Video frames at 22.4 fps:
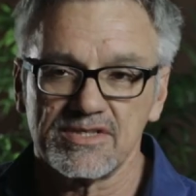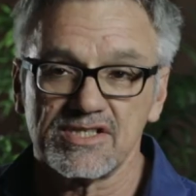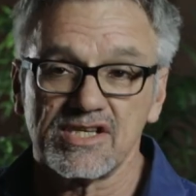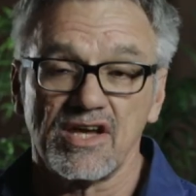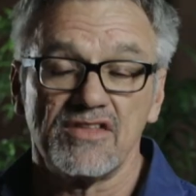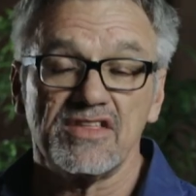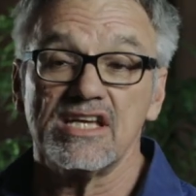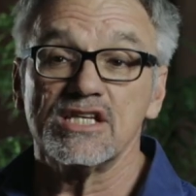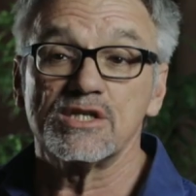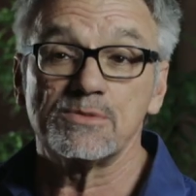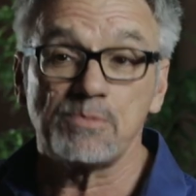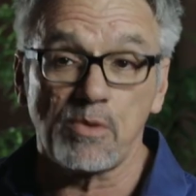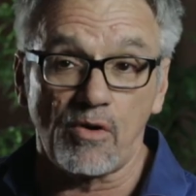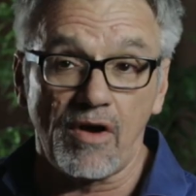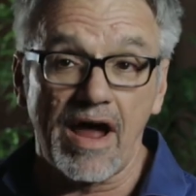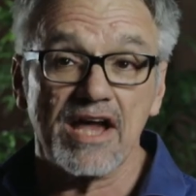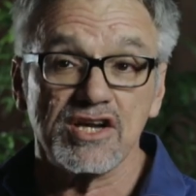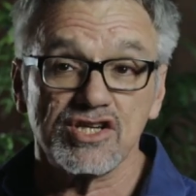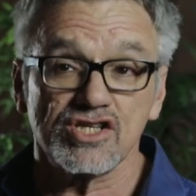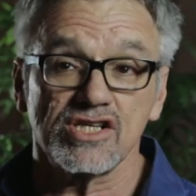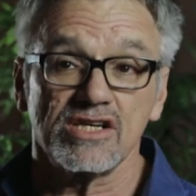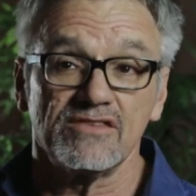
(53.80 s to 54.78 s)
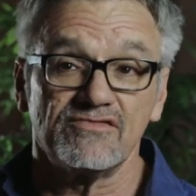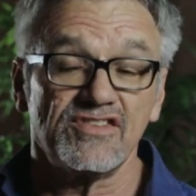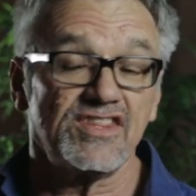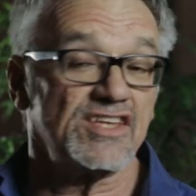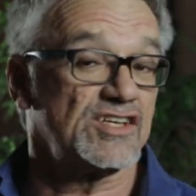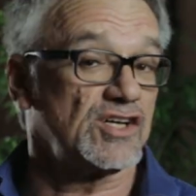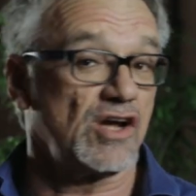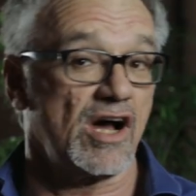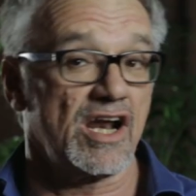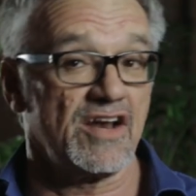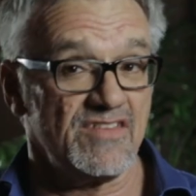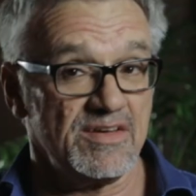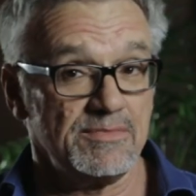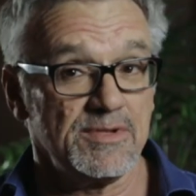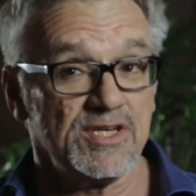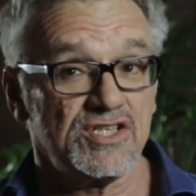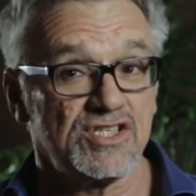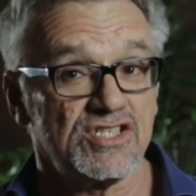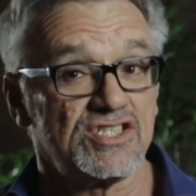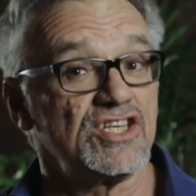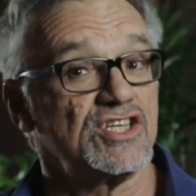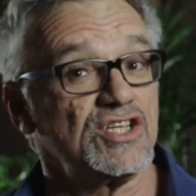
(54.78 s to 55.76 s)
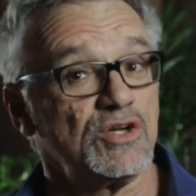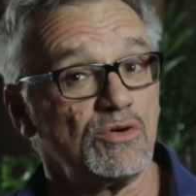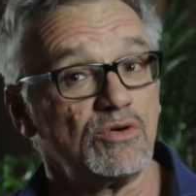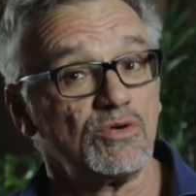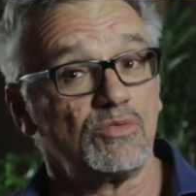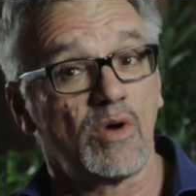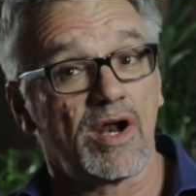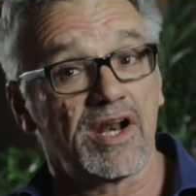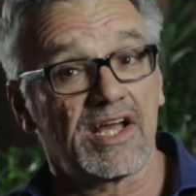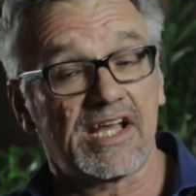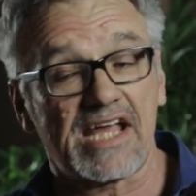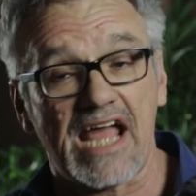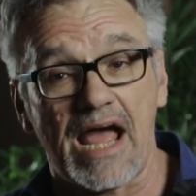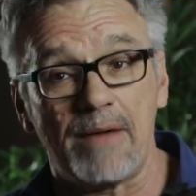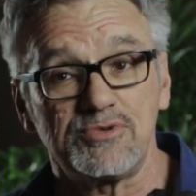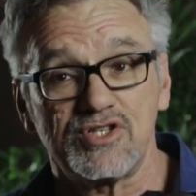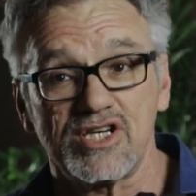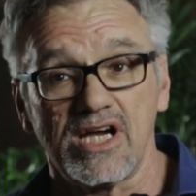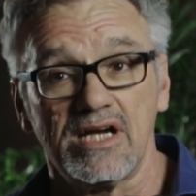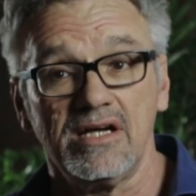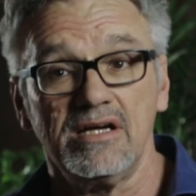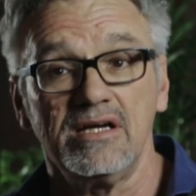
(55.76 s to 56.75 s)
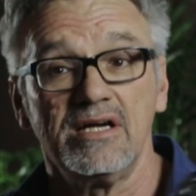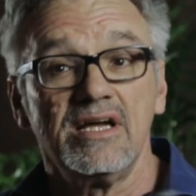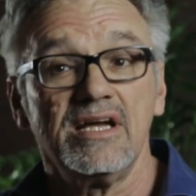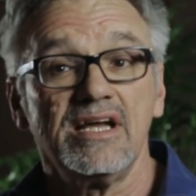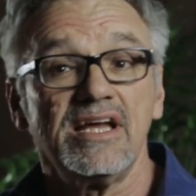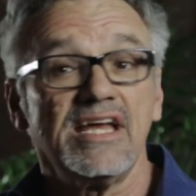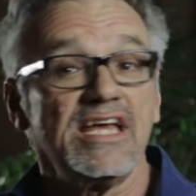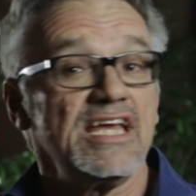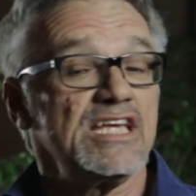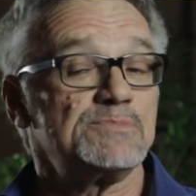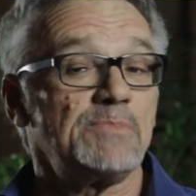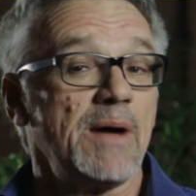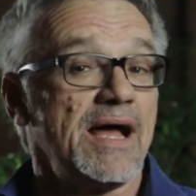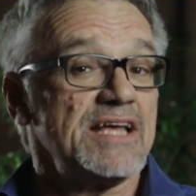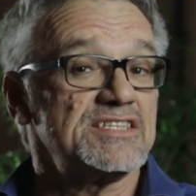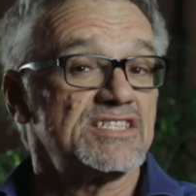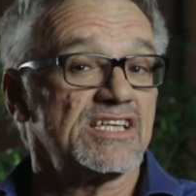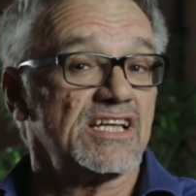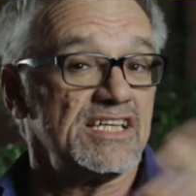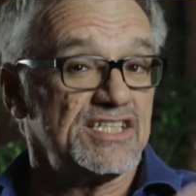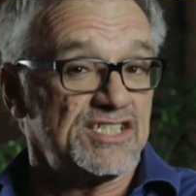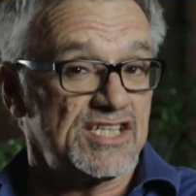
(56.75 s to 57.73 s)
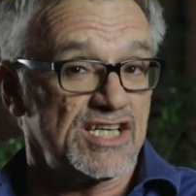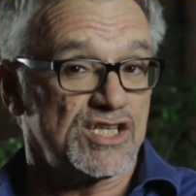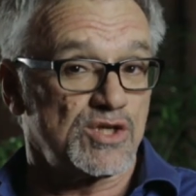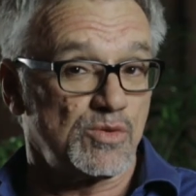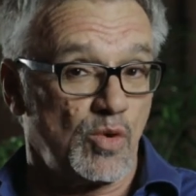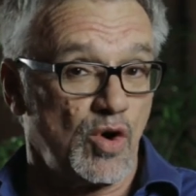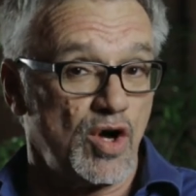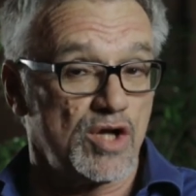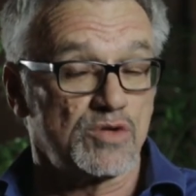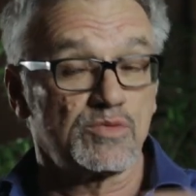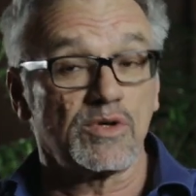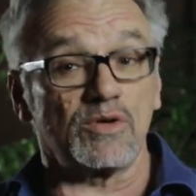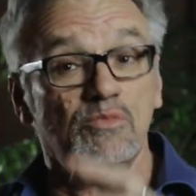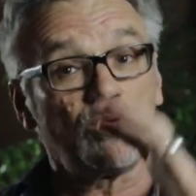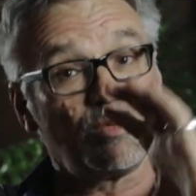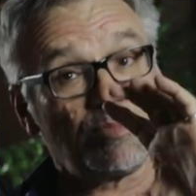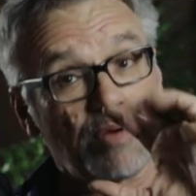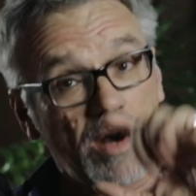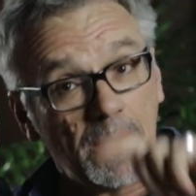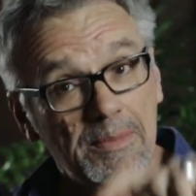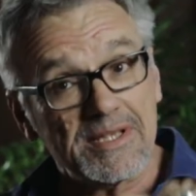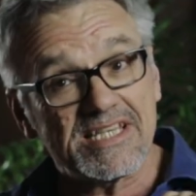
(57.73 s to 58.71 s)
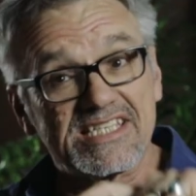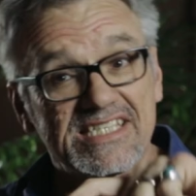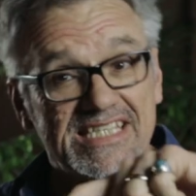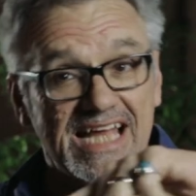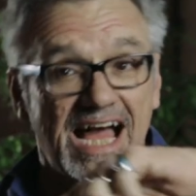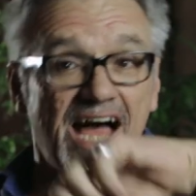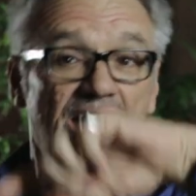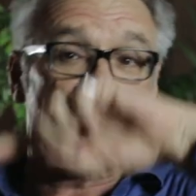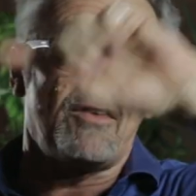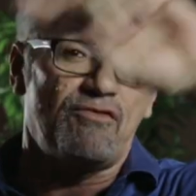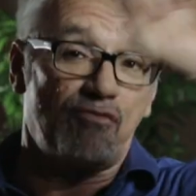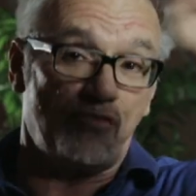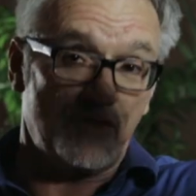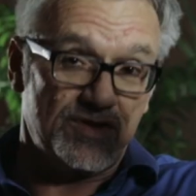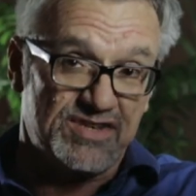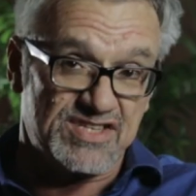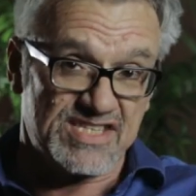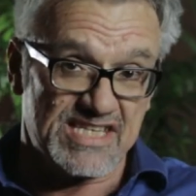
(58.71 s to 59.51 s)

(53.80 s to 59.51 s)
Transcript: So the inspiration for the kind of images that you would want to capture, it's basically just words. We'll probably start off with